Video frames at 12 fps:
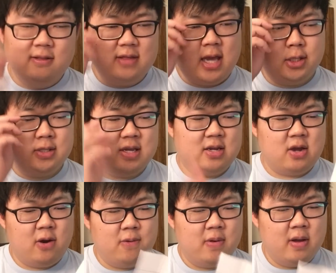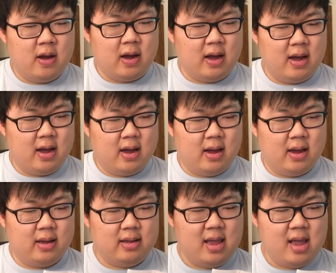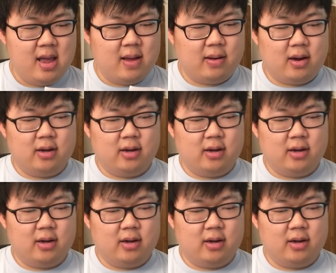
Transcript: Thanks, Nico. Yeah,